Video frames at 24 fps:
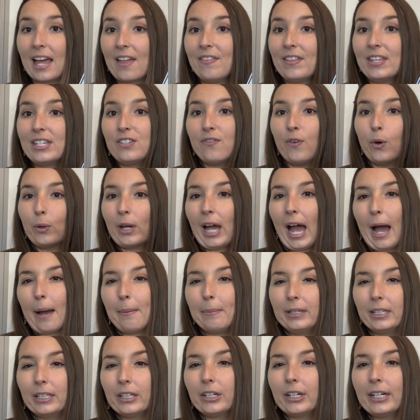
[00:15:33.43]
And this
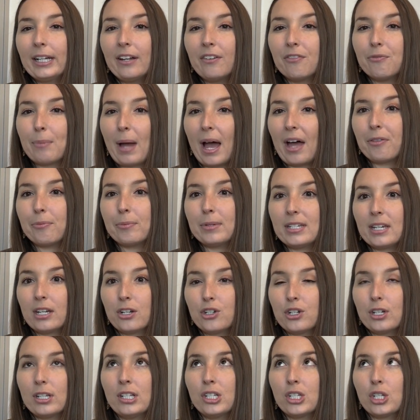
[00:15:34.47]
vocabulary of
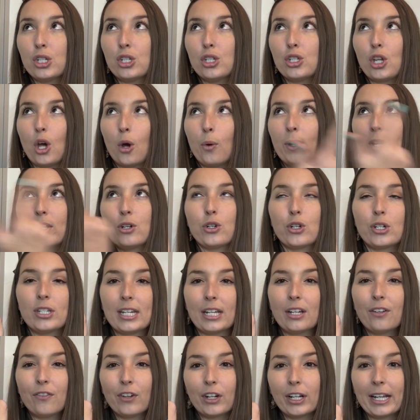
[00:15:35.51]
mathematicians is so
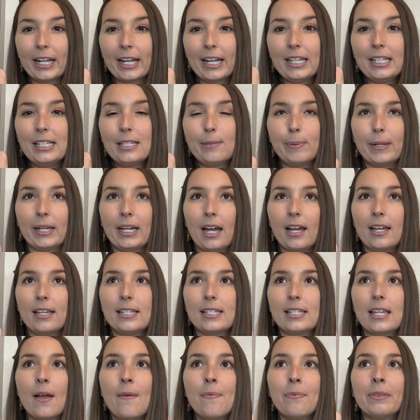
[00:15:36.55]
interesting for kids
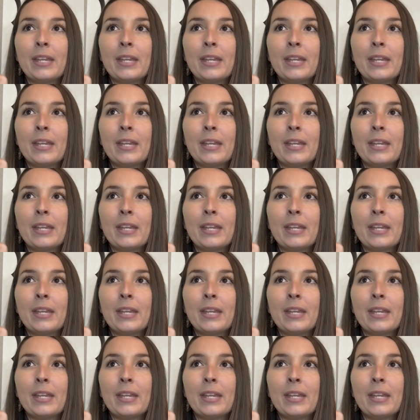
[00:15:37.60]
because,